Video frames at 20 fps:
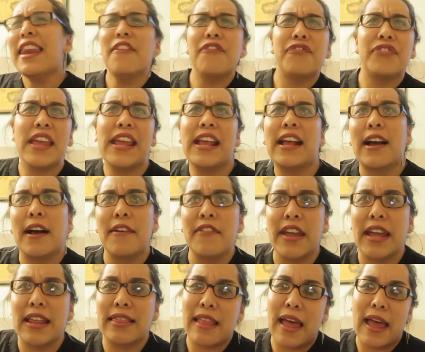Kind of think of
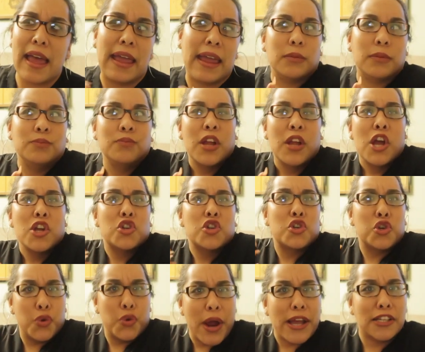it like
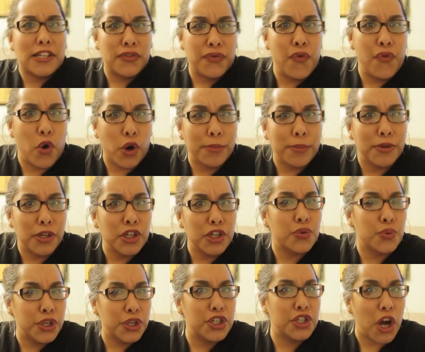
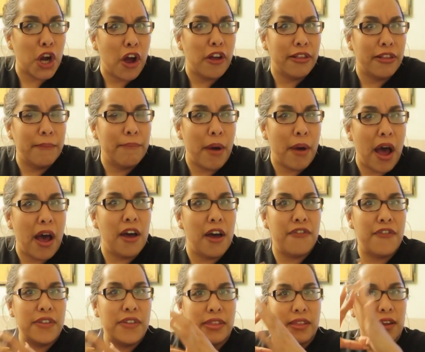Transformers with Shia
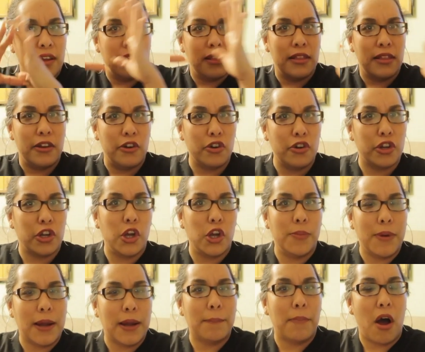LaBeouf in the little
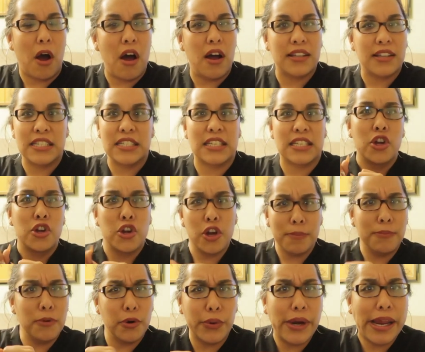cubic box.
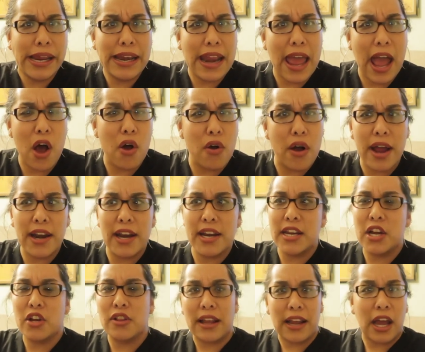You're Marine now kind of
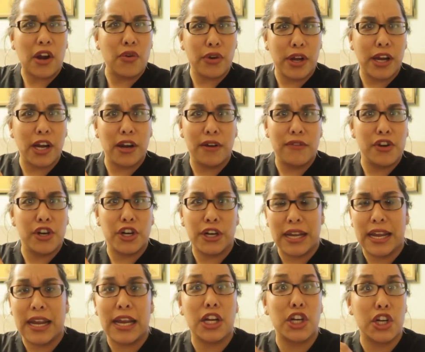deal. Like, I don't care if you're a
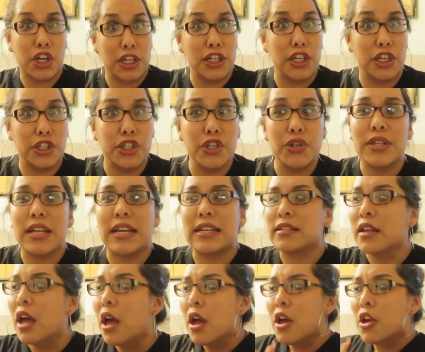kid. You're going to do
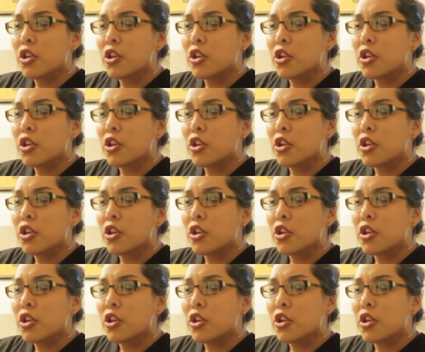this.